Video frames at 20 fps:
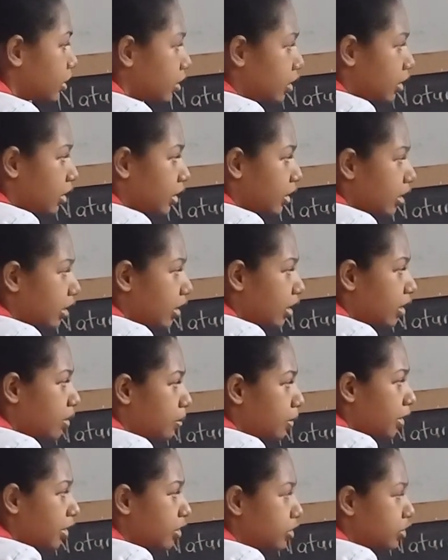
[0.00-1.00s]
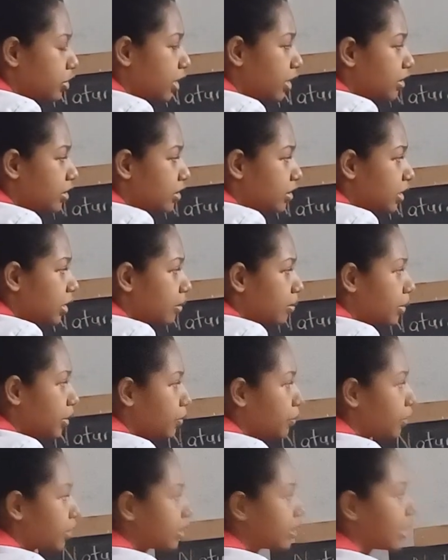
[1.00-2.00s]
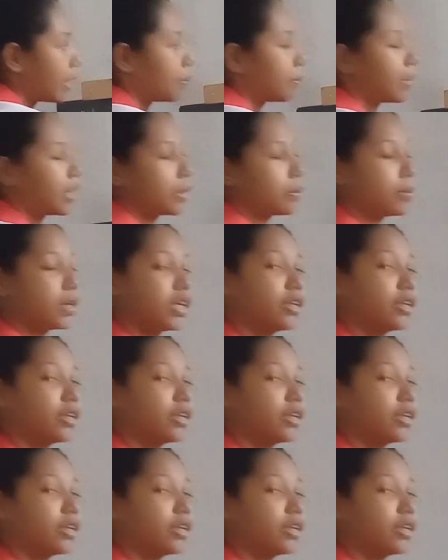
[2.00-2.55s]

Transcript: Can anybody try to tell me what that might mean?